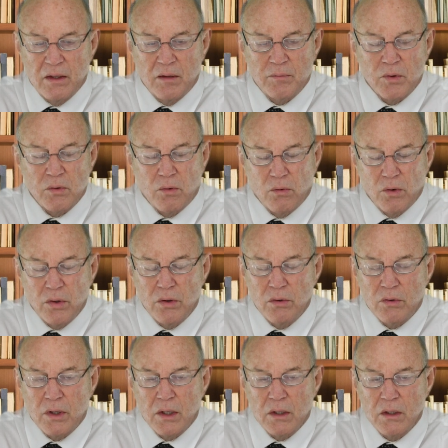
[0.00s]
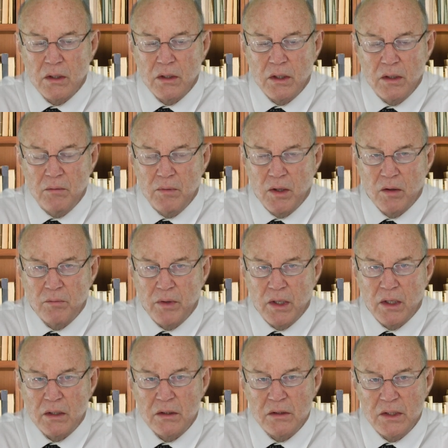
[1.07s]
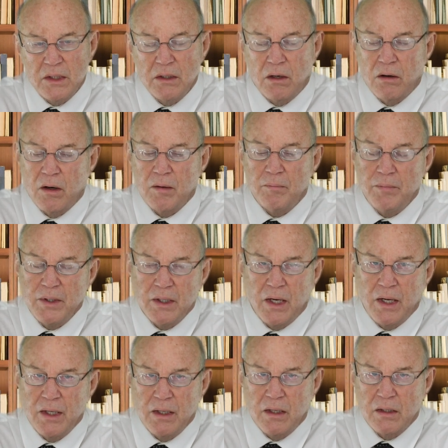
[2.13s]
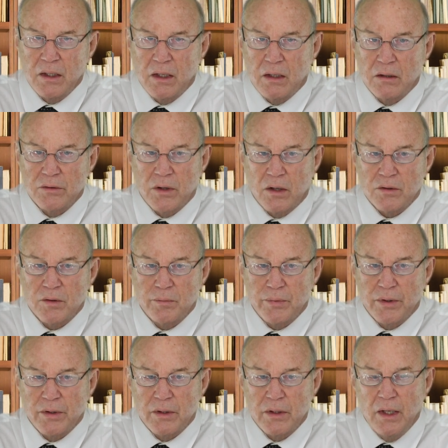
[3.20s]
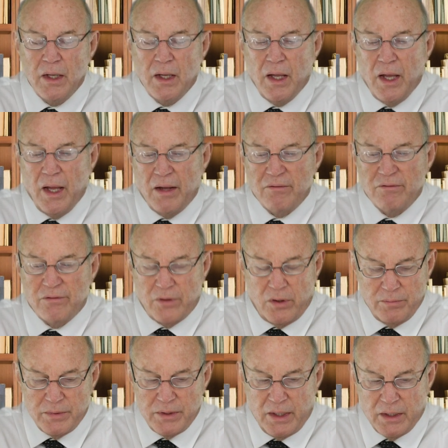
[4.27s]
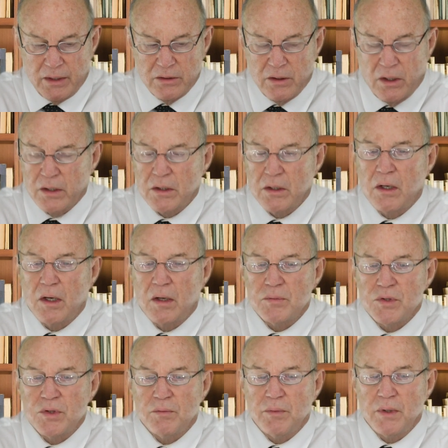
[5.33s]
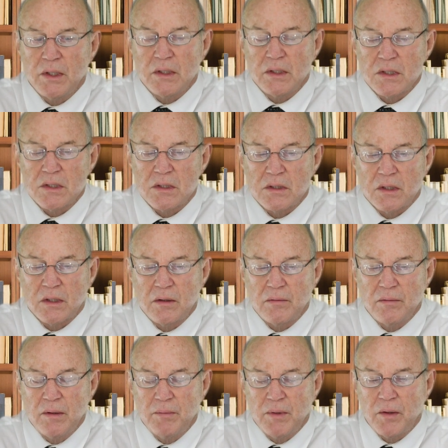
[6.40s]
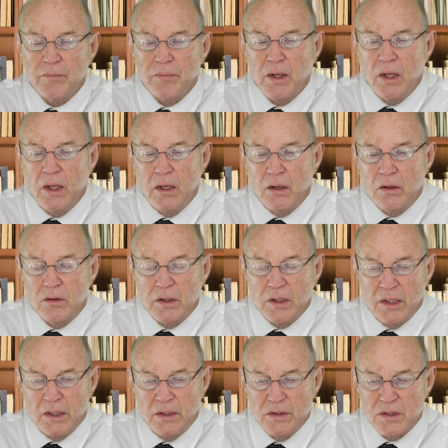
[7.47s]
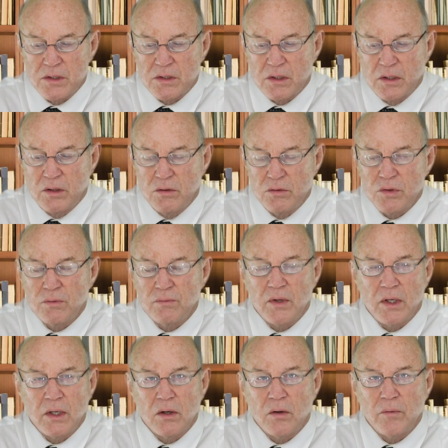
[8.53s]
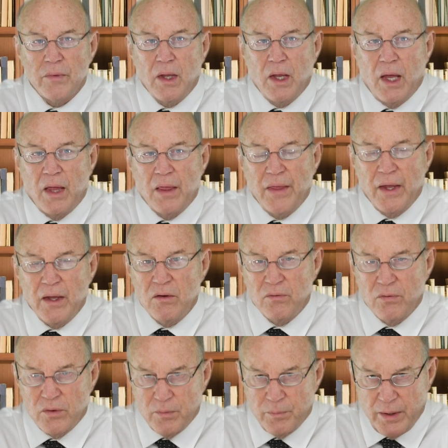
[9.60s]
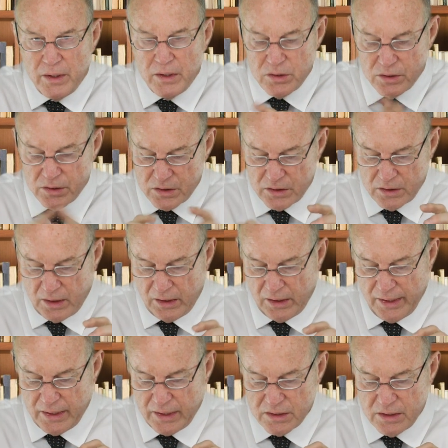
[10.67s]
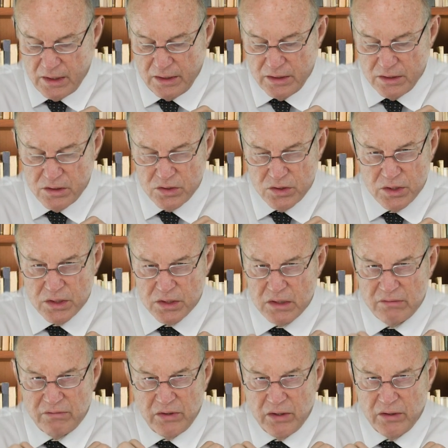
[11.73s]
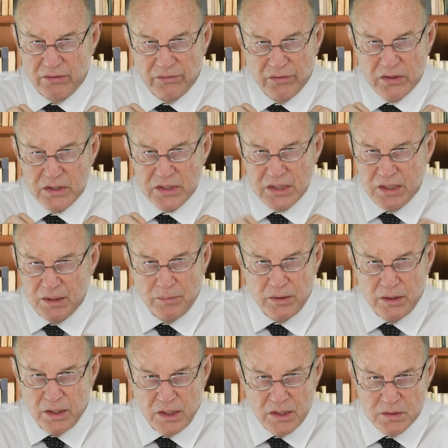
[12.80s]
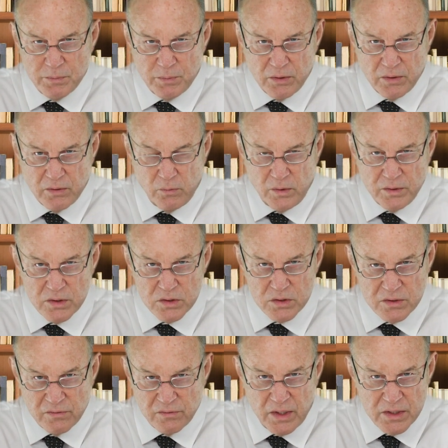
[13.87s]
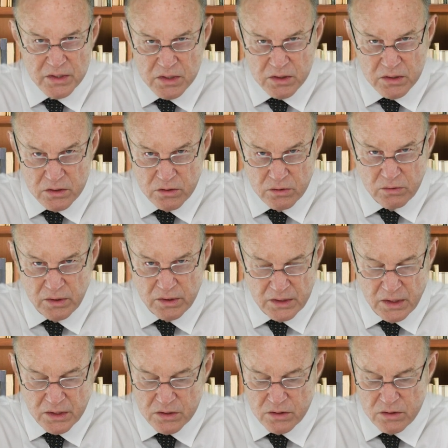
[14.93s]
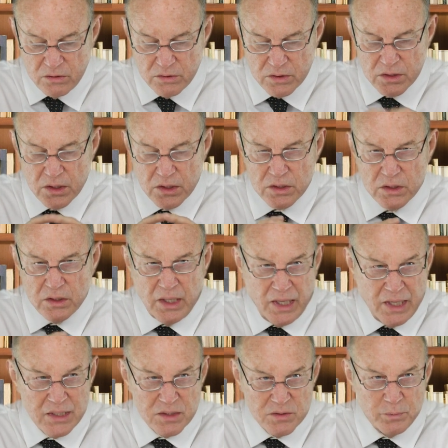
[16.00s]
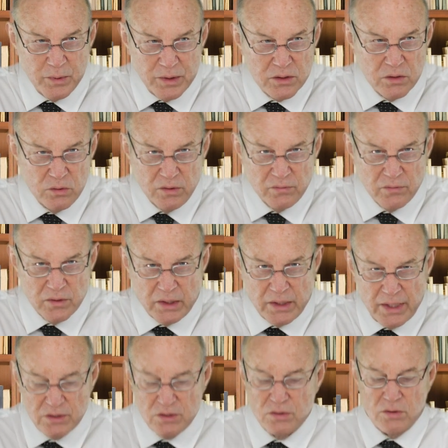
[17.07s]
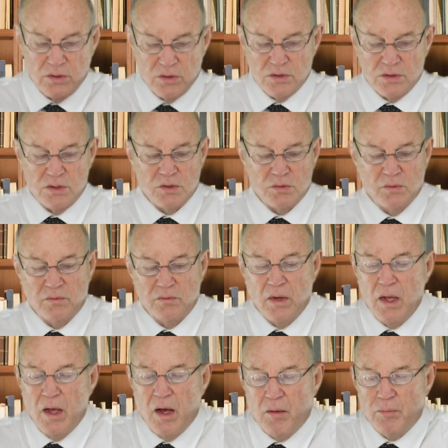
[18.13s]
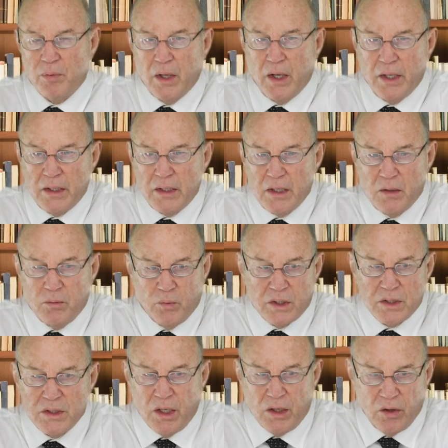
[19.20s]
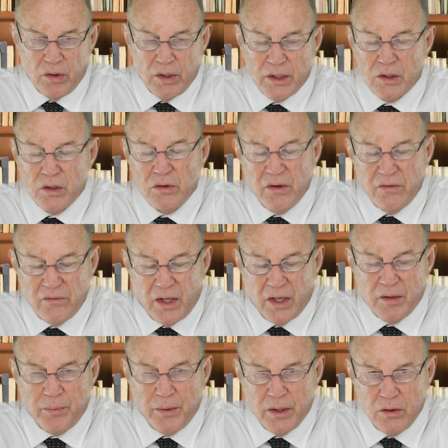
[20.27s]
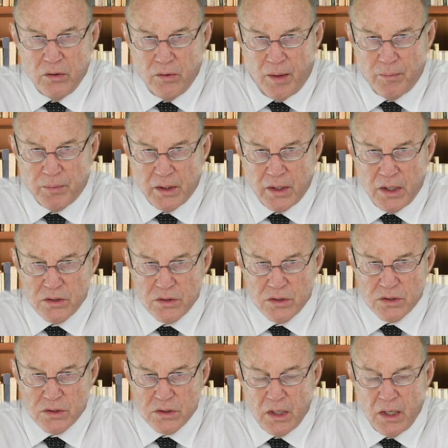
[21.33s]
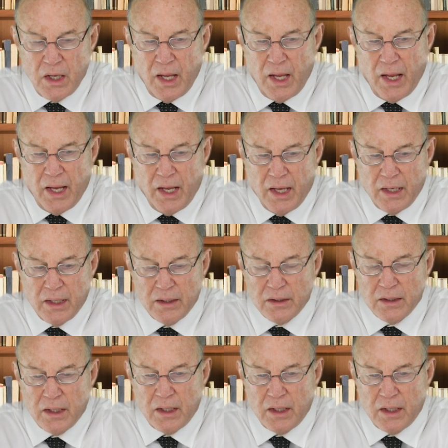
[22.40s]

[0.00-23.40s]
number, or you can email me at drbill, drbill@vomtech.com should be in this email or in this YouTube video. Thank you for your patience. Like I say, this is just the very, very tip of the iceberg of what this device can do and does do essentially, and has been doing for the last 2 years since we've applied it, and we're continually developing new applications and